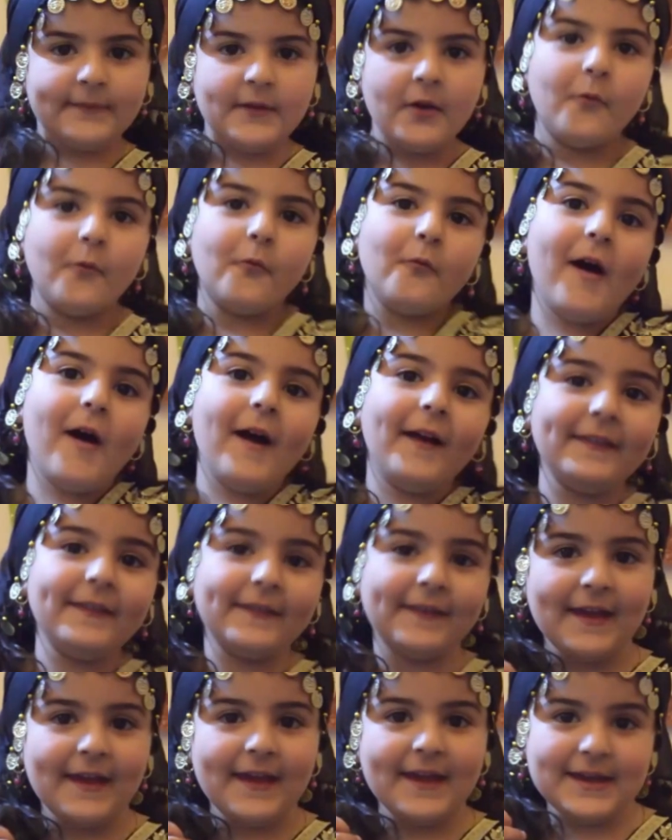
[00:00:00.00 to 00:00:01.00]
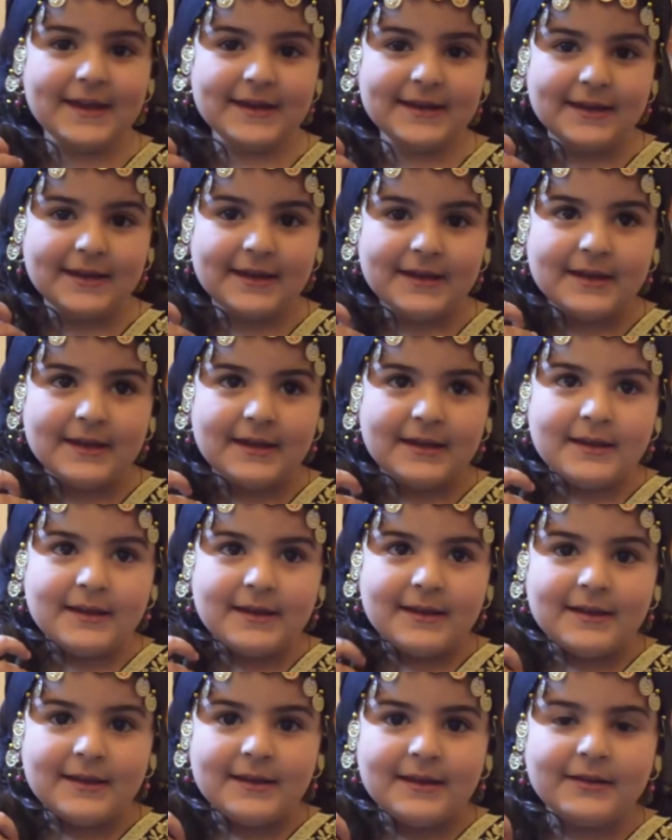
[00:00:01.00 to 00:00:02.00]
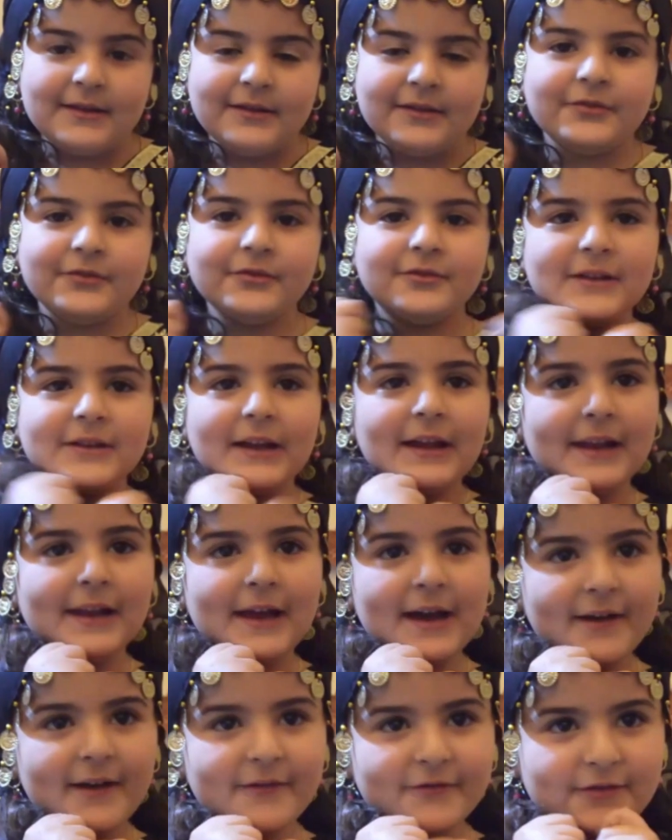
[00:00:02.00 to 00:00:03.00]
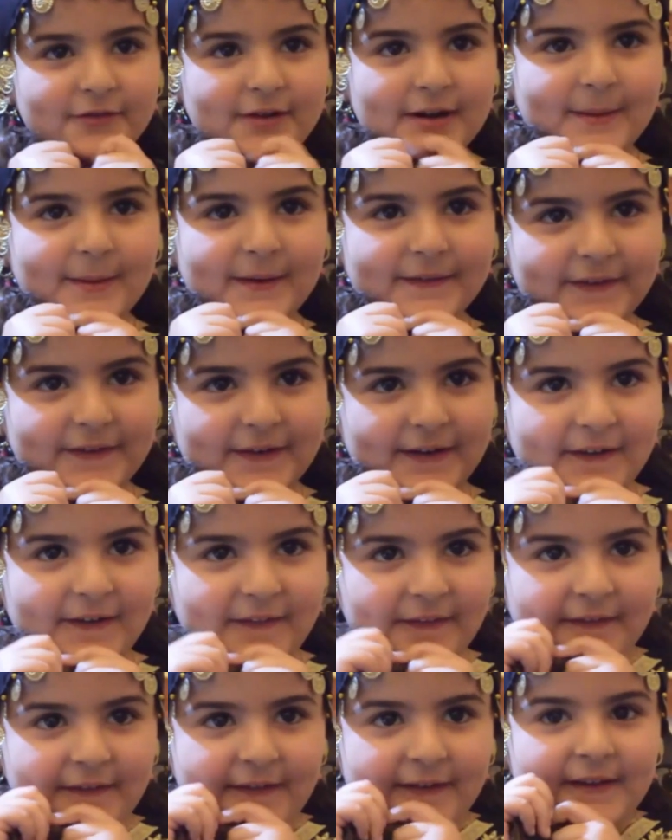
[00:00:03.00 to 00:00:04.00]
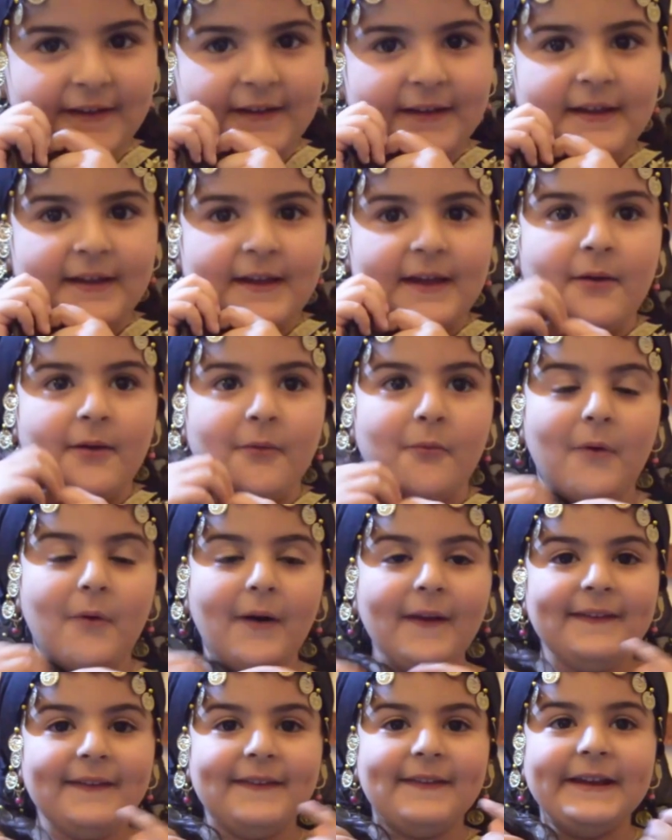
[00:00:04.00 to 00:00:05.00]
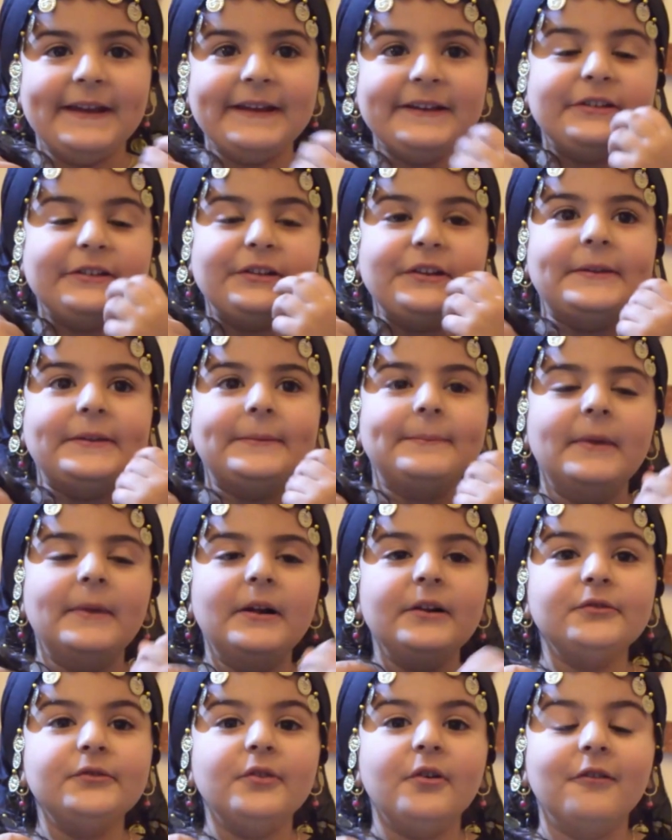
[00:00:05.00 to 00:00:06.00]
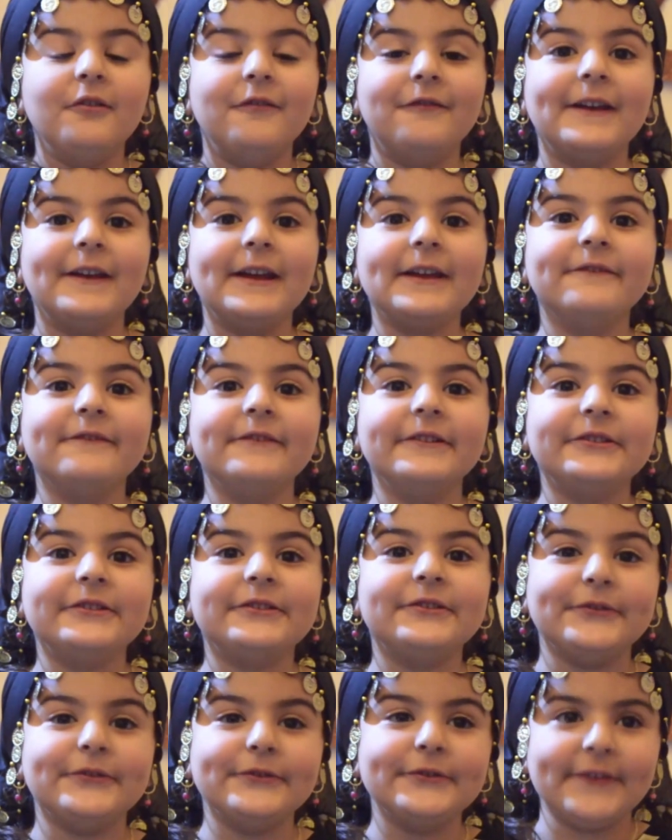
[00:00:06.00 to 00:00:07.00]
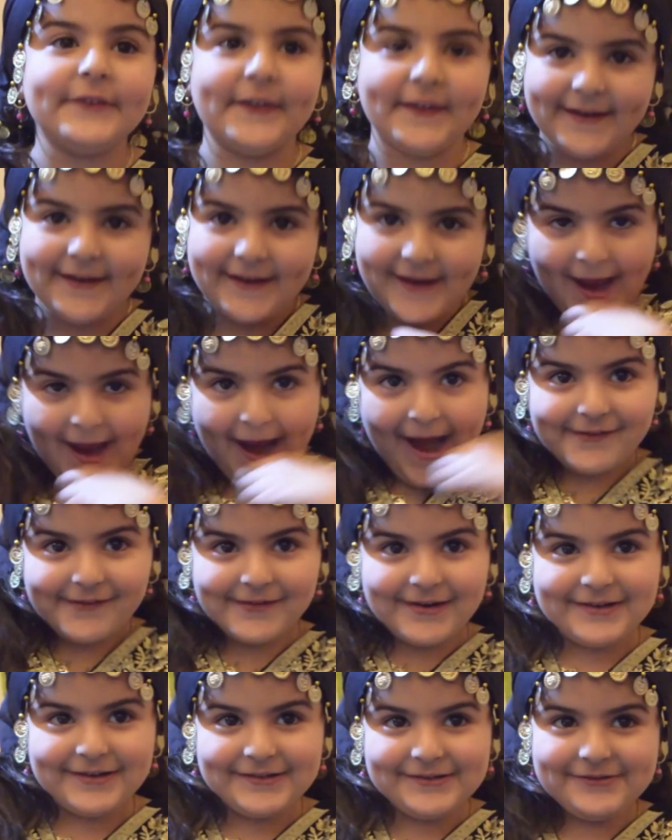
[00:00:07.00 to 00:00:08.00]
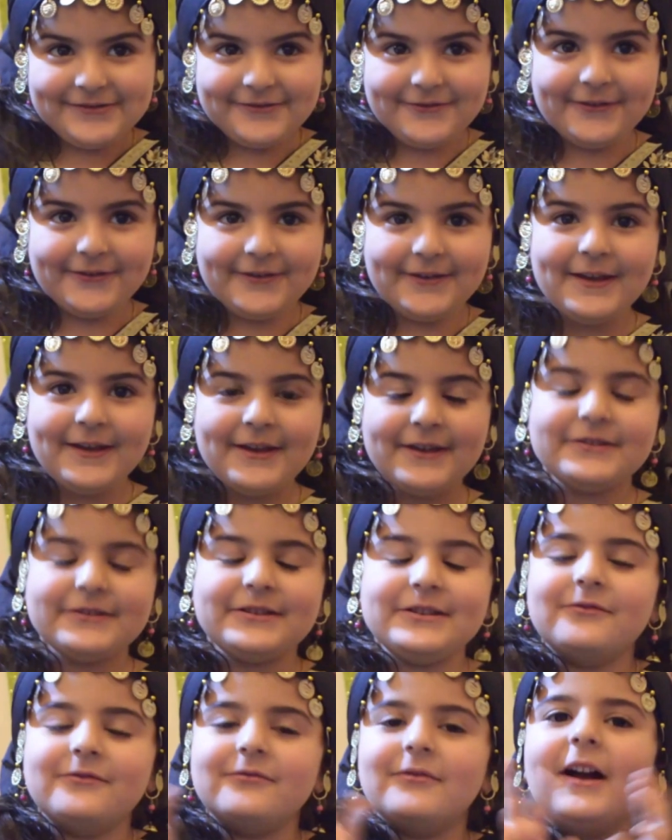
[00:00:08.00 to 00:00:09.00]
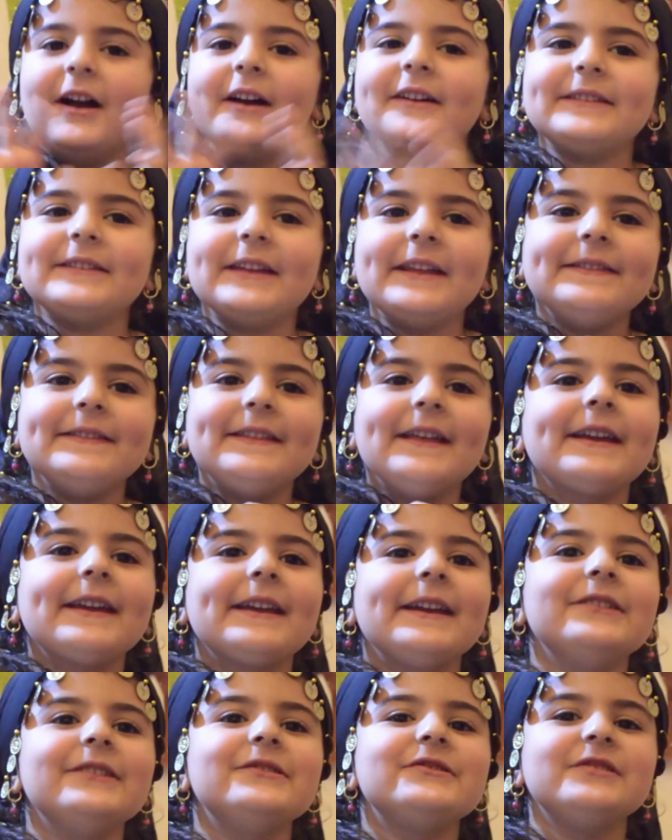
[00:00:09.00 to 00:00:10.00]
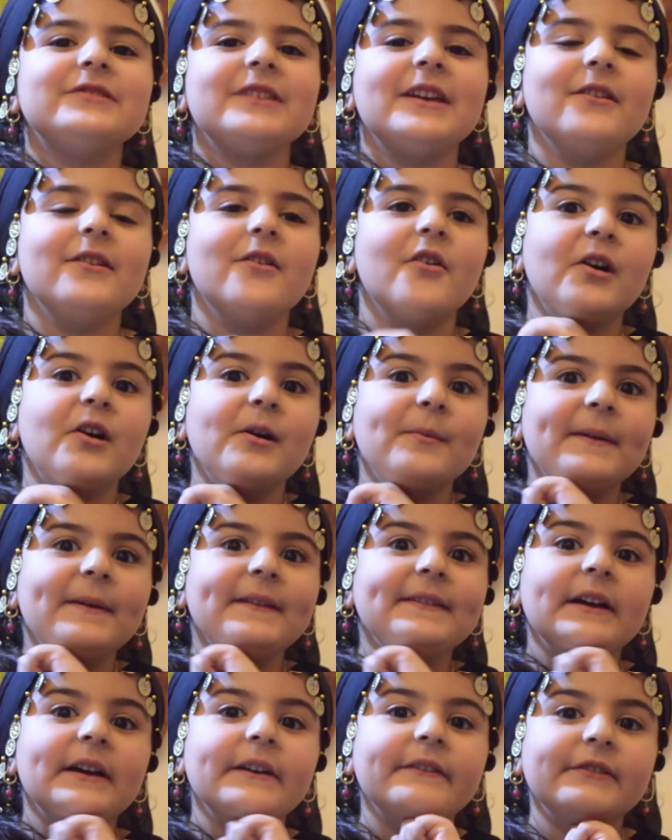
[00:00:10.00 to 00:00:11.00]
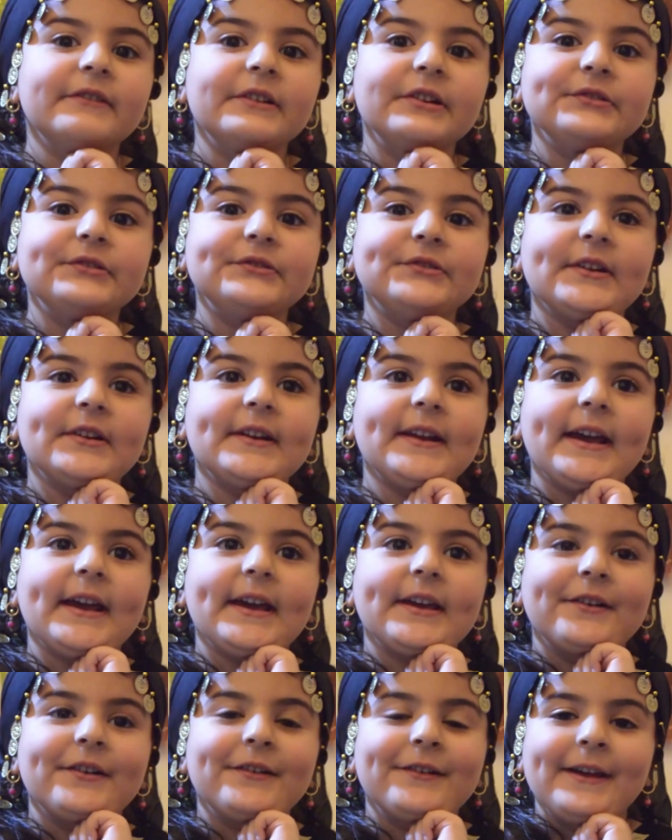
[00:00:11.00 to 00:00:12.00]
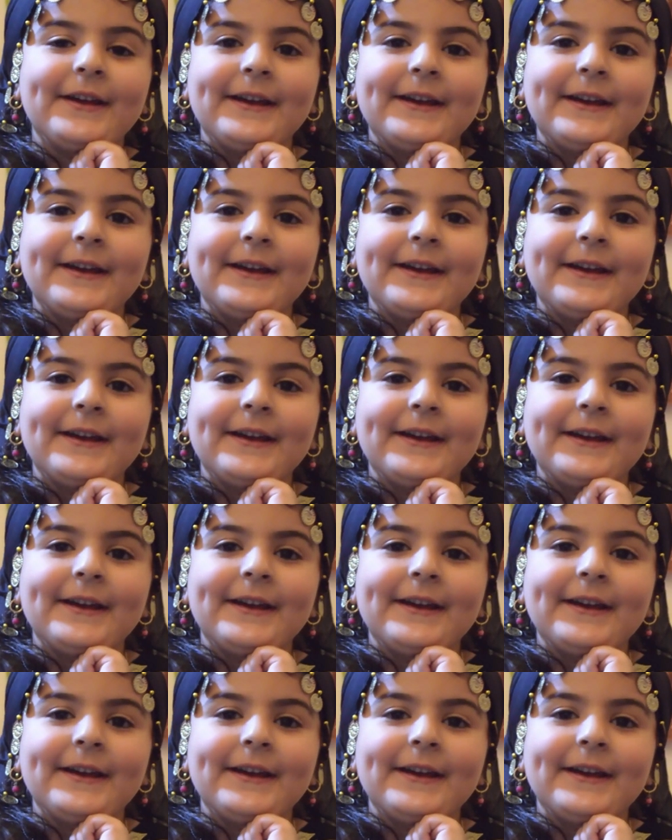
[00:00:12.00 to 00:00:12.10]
One day, Tula loves Ramadan. One day she smelled her favorite juice, carrot juice. She walked in the kitchen, opened the refrigerator,